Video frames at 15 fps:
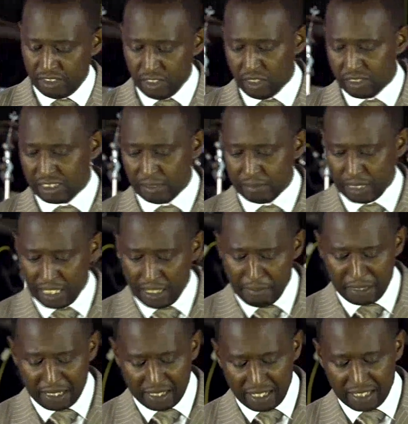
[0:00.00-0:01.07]
John chapter
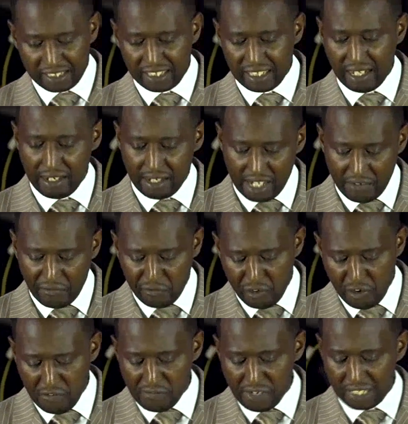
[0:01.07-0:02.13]
number 13, I read
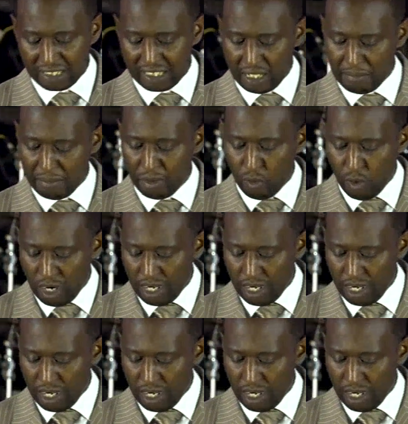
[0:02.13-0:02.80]
from verse number